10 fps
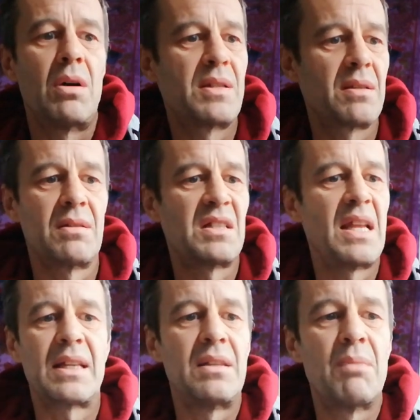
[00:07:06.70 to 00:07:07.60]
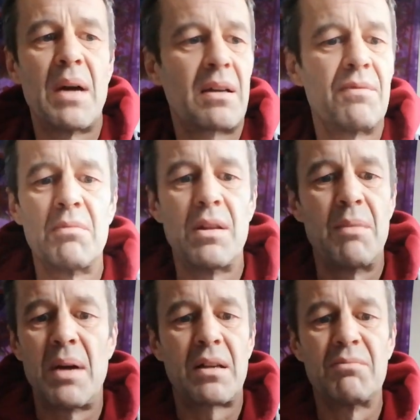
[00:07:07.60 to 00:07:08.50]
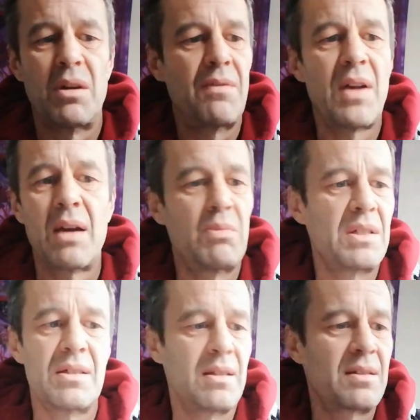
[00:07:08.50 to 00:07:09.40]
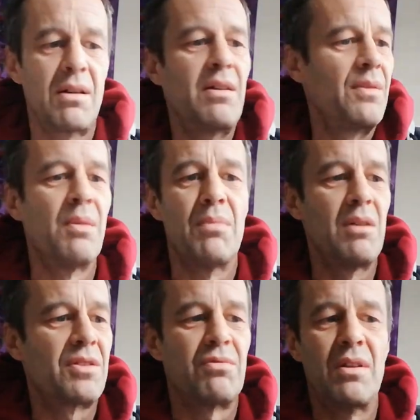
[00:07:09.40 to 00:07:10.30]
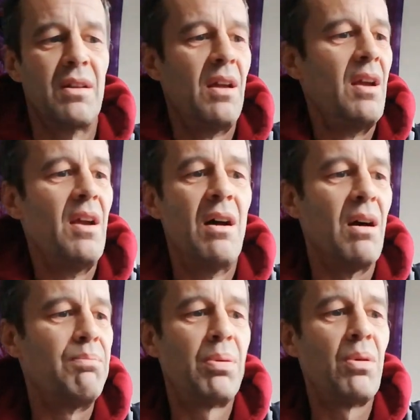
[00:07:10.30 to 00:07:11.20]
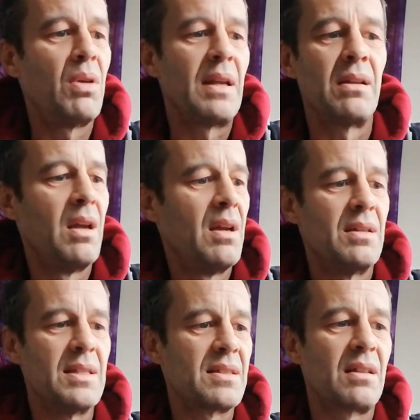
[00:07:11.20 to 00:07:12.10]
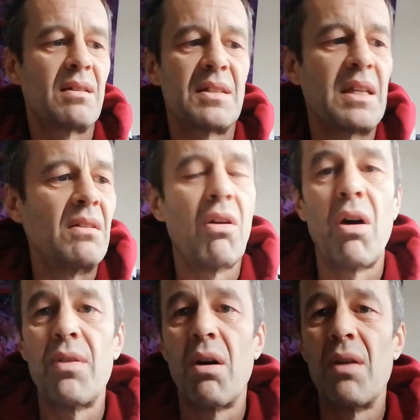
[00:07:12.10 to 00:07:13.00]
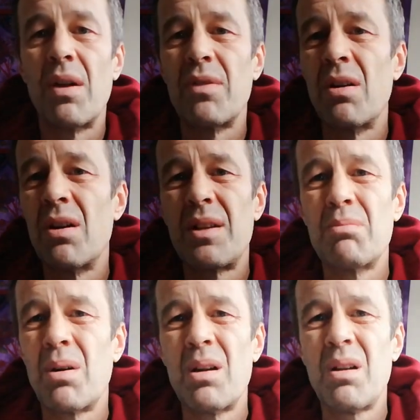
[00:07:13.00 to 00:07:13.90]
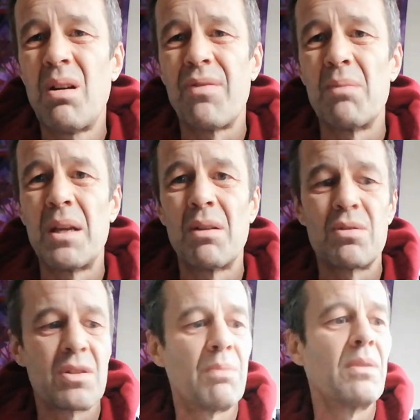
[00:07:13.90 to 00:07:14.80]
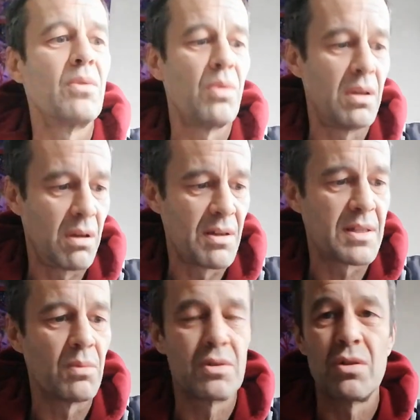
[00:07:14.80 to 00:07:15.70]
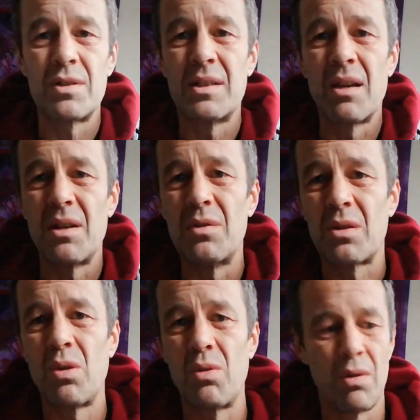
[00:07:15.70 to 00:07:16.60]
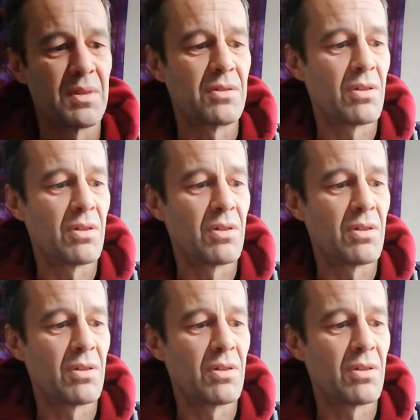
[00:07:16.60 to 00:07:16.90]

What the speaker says: my son's leg in the back of my van, which is just like the most appalling, disgusting lie that I've ever heard in my life. I mean, on top of all the lies that were trotted out in the courtroom to